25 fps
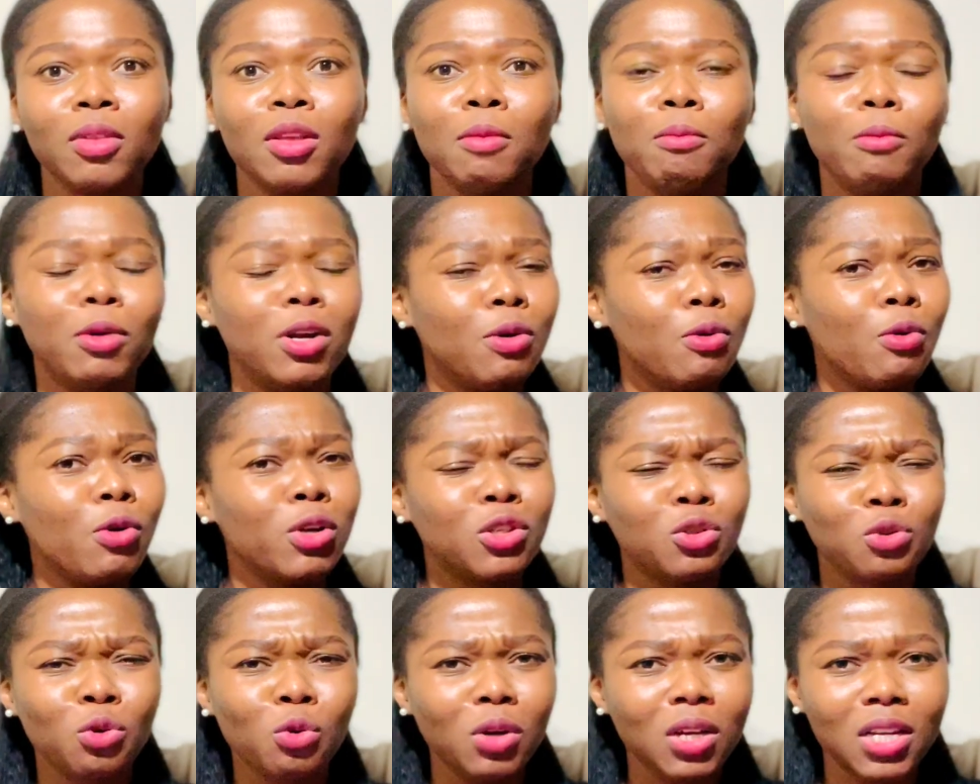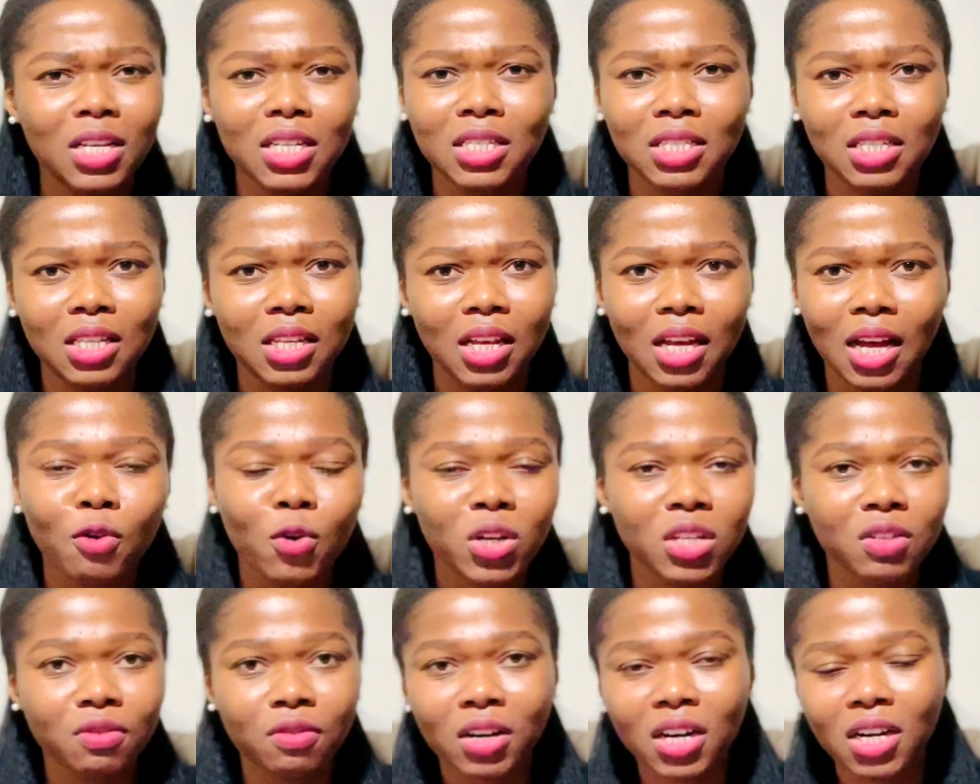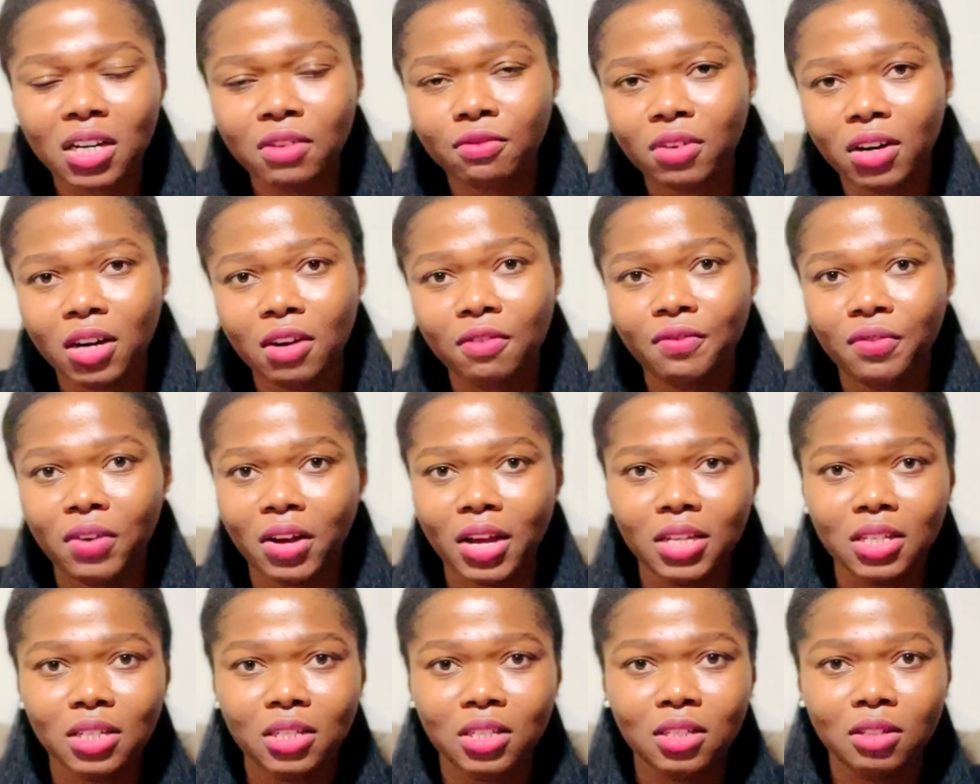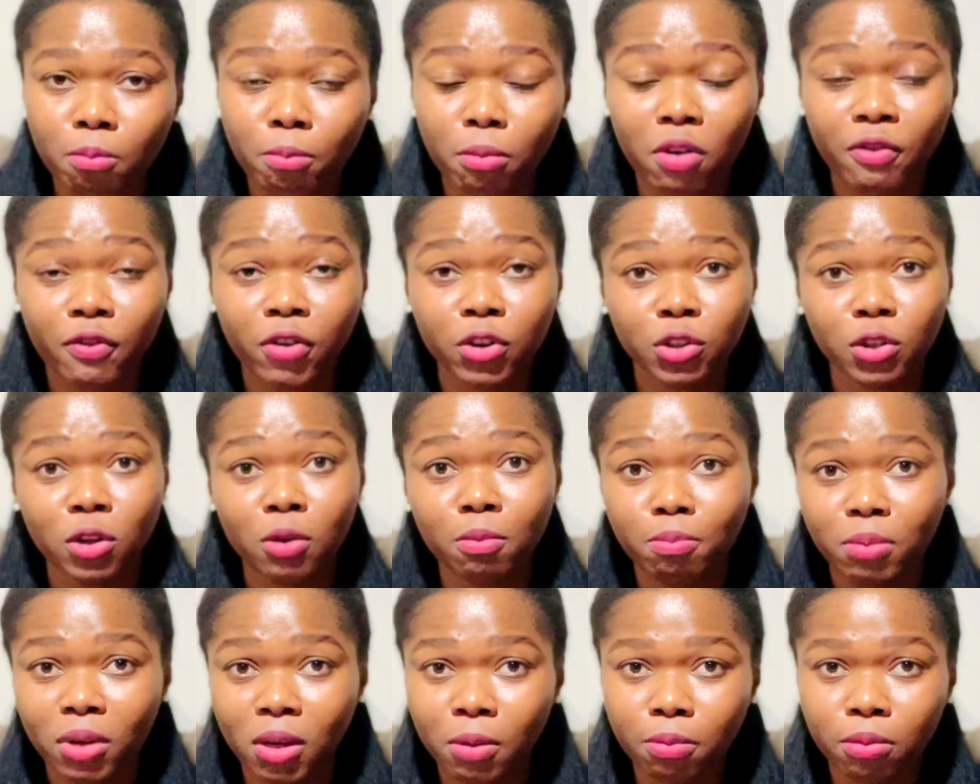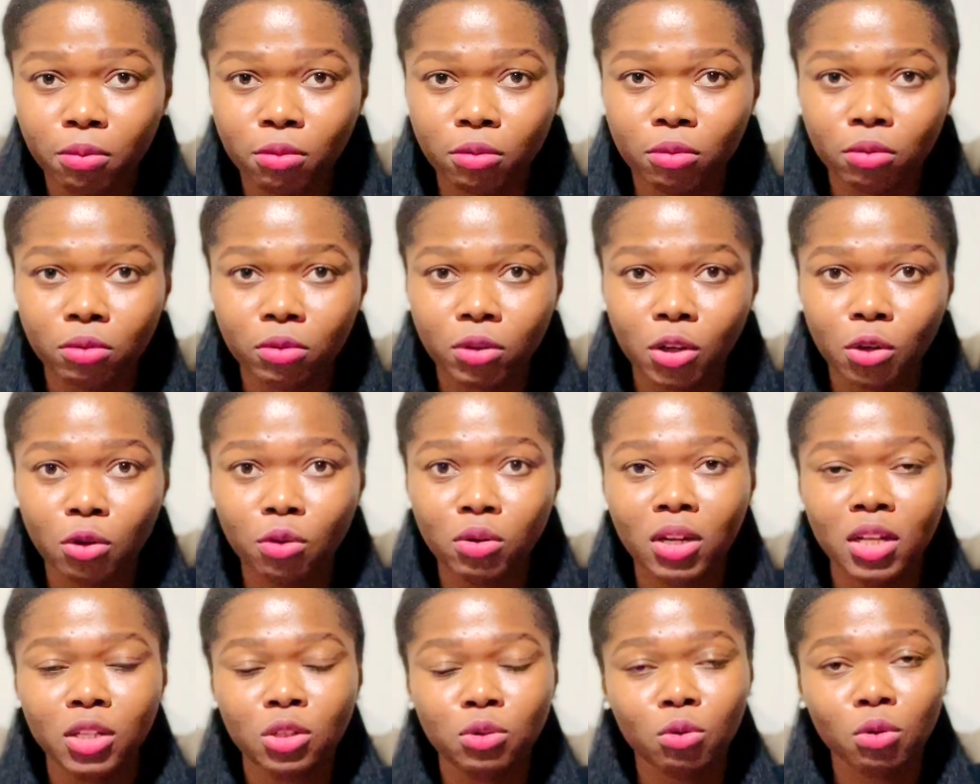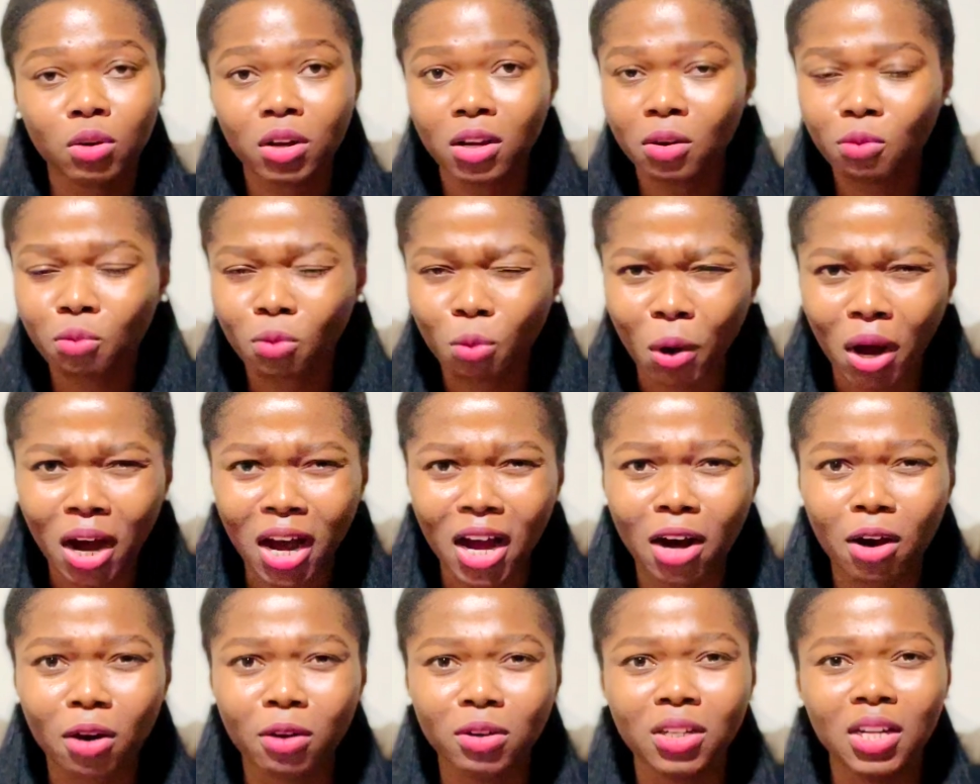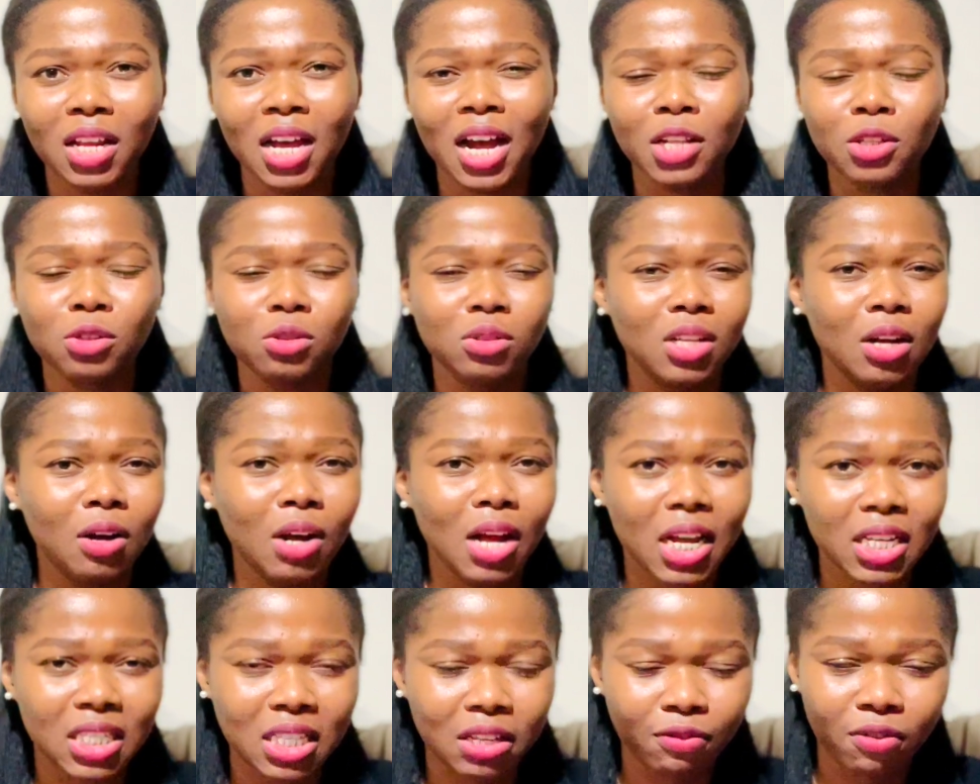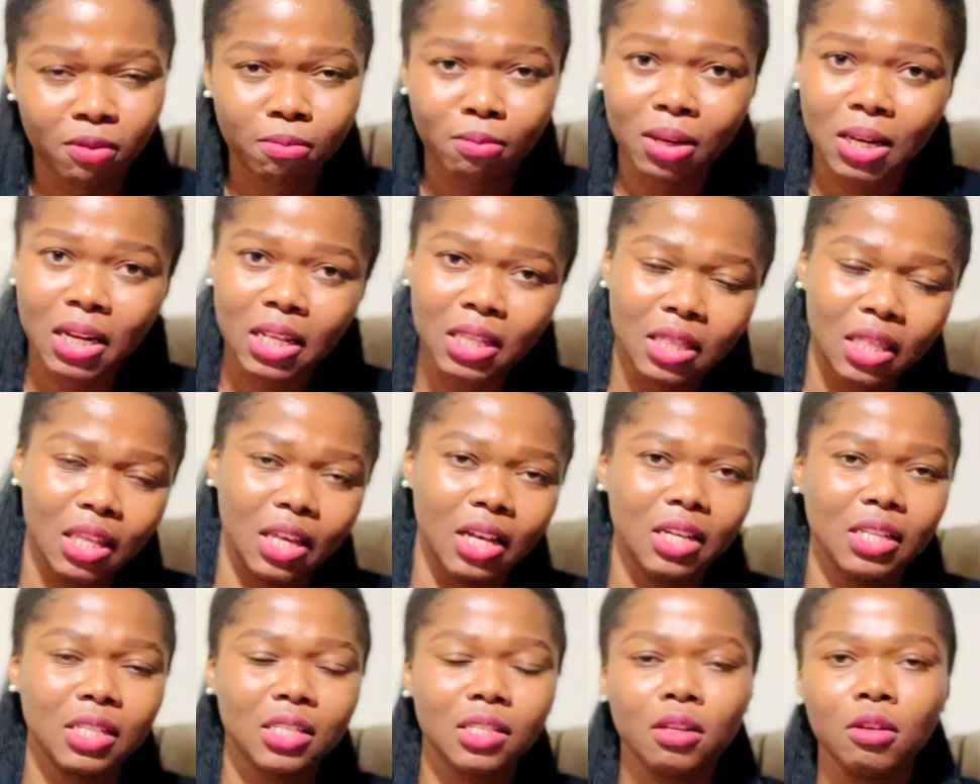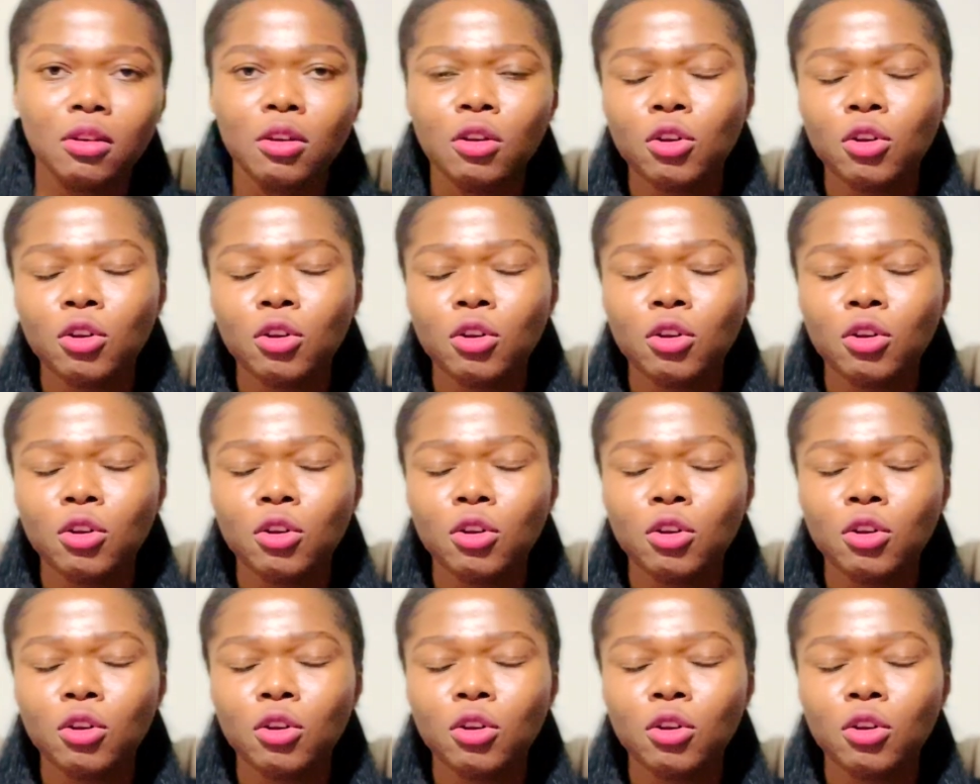But it was so easy. It was very, very fast. But for some people, they took a while. They had to now ask them for many things.